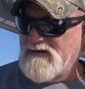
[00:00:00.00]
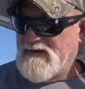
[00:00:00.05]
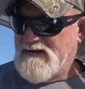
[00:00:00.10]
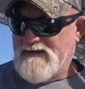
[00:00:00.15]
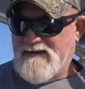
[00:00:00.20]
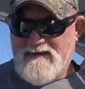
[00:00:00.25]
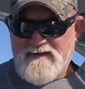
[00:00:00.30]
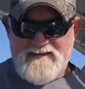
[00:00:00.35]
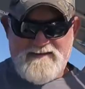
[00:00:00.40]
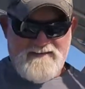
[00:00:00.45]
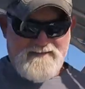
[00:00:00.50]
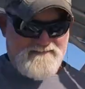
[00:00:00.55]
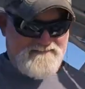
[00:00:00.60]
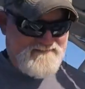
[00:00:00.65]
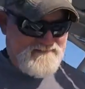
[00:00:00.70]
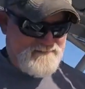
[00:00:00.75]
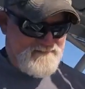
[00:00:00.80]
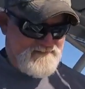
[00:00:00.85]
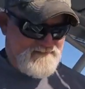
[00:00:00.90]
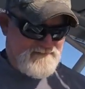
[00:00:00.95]
I had a
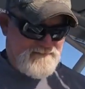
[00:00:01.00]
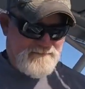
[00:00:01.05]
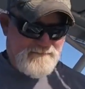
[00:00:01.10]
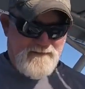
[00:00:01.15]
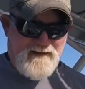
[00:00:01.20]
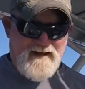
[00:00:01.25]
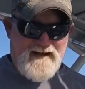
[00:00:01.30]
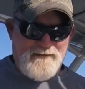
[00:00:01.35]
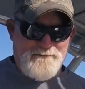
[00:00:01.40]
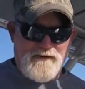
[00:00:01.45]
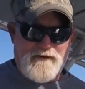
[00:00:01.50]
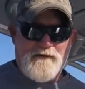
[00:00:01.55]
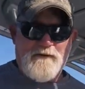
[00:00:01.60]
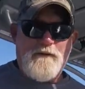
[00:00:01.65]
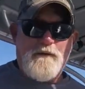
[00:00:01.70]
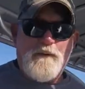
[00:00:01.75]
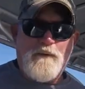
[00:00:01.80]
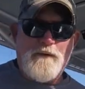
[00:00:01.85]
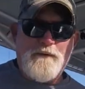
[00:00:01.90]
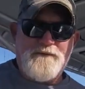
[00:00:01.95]

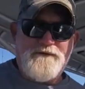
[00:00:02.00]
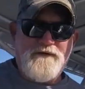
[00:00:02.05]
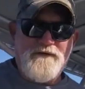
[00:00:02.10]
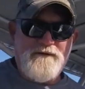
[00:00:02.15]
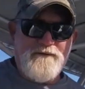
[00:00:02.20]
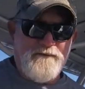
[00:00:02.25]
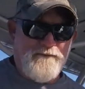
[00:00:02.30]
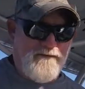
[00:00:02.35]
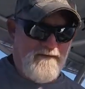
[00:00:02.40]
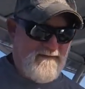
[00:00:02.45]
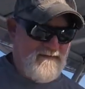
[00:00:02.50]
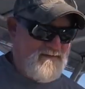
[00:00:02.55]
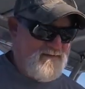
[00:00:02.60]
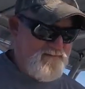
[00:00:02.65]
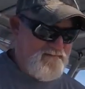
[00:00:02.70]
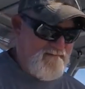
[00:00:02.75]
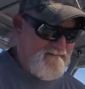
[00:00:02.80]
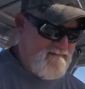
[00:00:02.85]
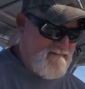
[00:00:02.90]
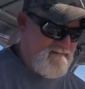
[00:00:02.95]
subscriber or two
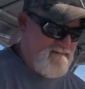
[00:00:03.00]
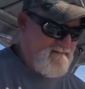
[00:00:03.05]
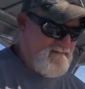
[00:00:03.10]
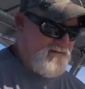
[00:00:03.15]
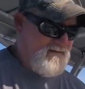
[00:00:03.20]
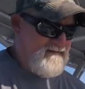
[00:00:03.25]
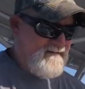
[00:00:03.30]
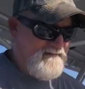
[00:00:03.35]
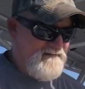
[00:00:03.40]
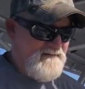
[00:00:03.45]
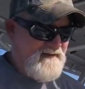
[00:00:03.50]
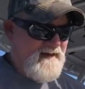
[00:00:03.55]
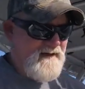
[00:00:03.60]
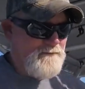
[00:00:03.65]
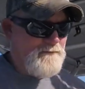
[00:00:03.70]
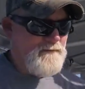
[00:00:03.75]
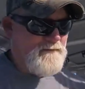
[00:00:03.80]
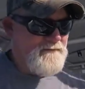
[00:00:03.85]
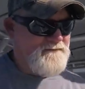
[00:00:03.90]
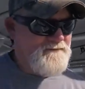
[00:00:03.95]

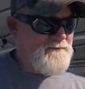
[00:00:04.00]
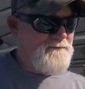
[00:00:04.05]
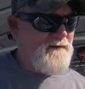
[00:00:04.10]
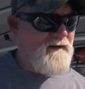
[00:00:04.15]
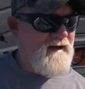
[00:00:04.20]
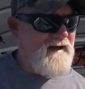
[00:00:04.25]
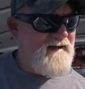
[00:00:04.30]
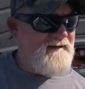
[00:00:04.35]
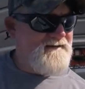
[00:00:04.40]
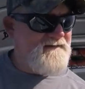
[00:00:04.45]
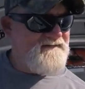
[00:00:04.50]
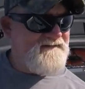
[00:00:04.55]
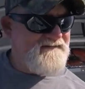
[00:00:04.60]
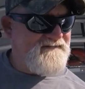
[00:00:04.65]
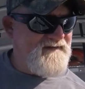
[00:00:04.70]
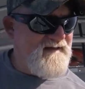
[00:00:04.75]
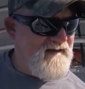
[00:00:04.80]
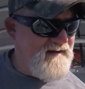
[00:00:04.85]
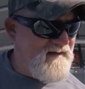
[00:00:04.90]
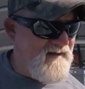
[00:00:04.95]
that we're trying to
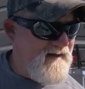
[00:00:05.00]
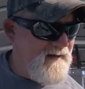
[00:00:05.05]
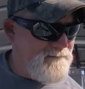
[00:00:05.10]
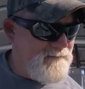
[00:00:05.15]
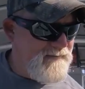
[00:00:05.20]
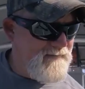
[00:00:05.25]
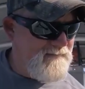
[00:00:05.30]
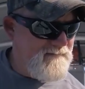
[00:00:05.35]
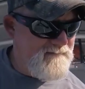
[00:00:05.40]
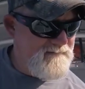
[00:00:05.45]
set up.